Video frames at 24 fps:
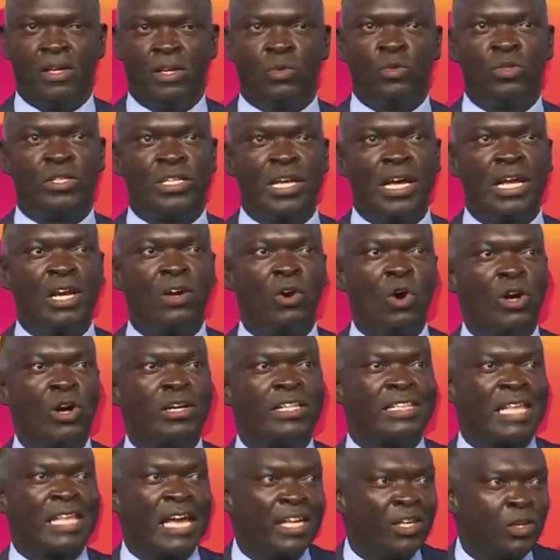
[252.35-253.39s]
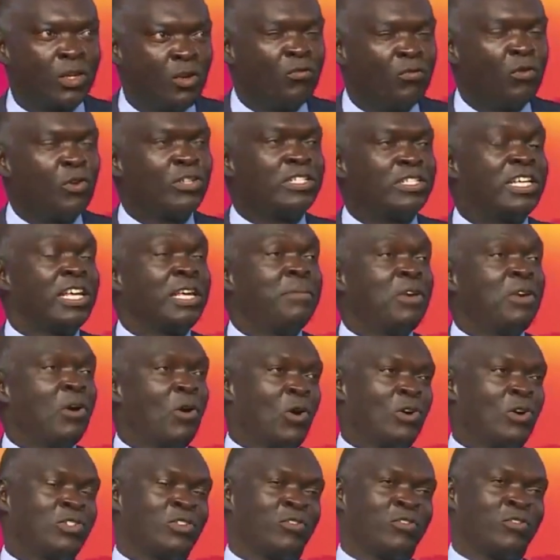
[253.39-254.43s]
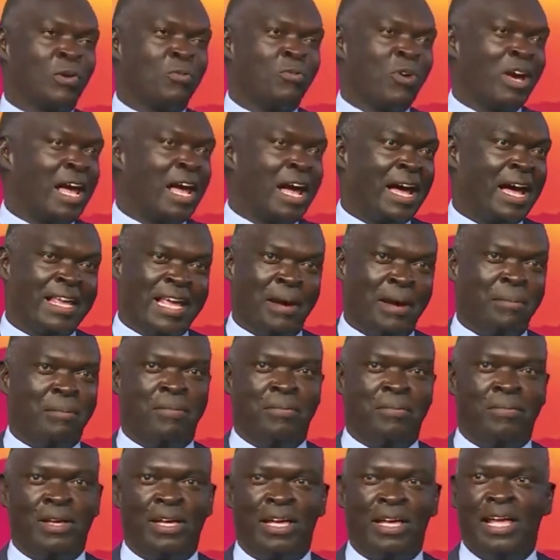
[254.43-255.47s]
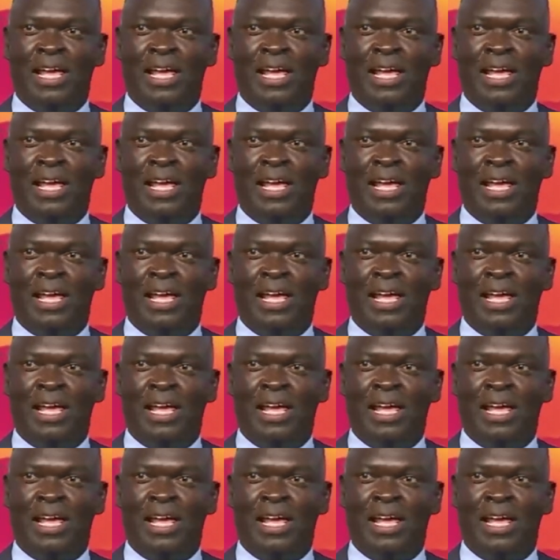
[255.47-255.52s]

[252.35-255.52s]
to tell God, thank you for seeing me also from where I am,